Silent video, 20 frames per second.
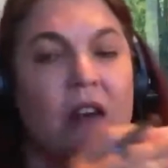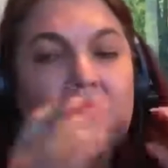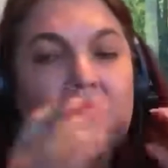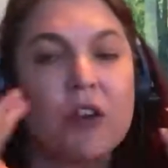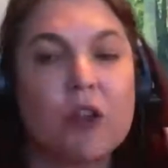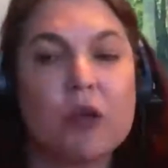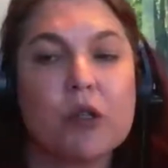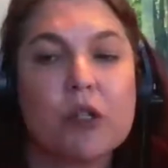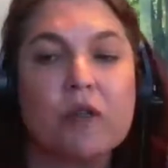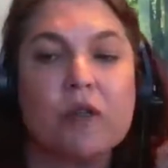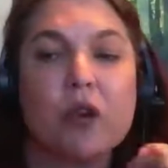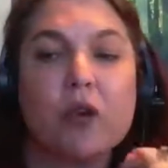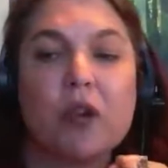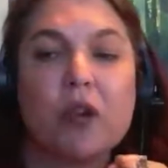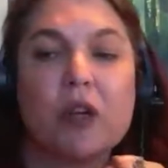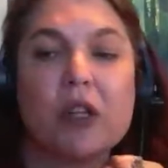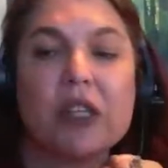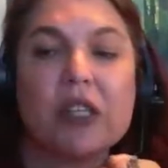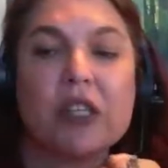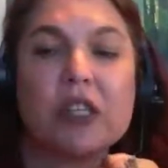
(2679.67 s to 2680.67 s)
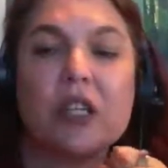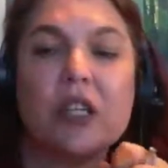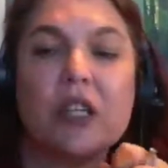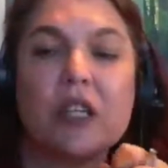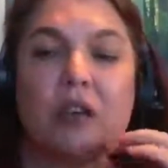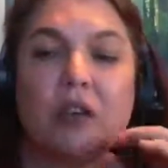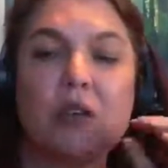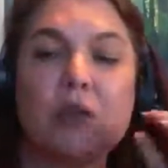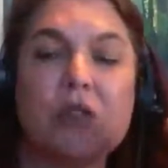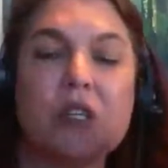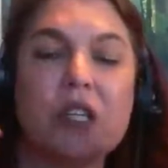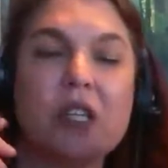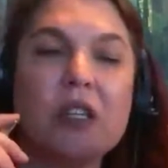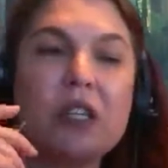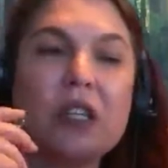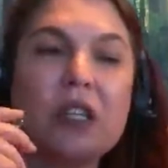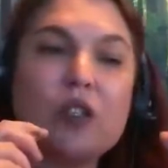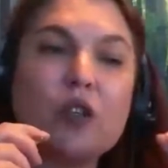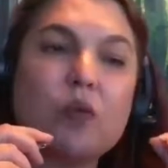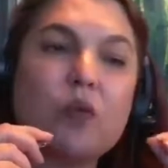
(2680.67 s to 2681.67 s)
For those of you that are listening and you didn't
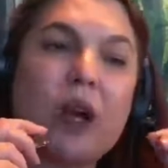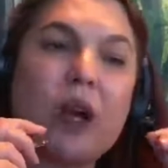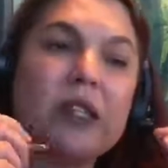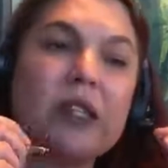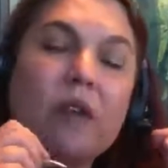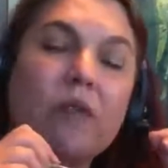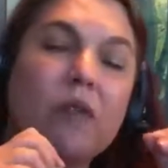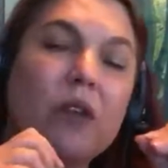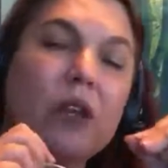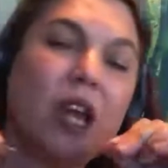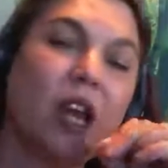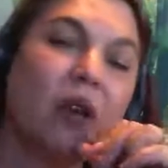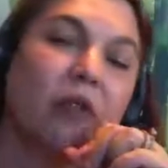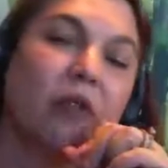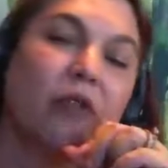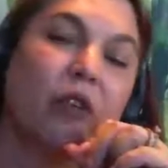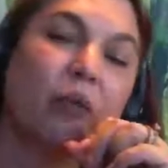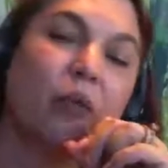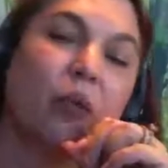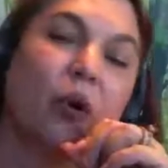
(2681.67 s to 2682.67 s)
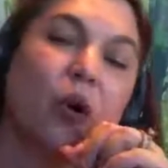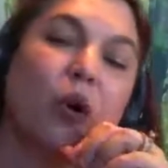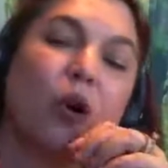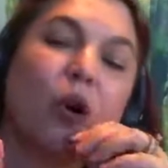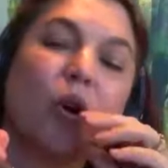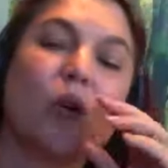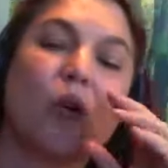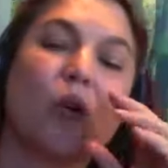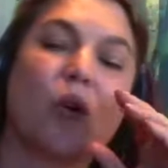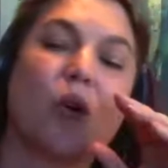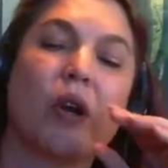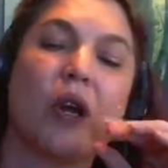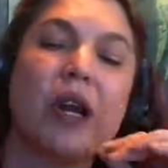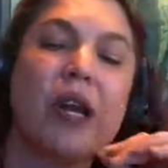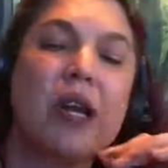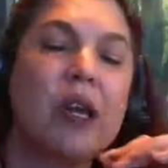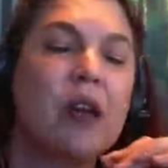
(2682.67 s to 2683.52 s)
get to write down the name of her book or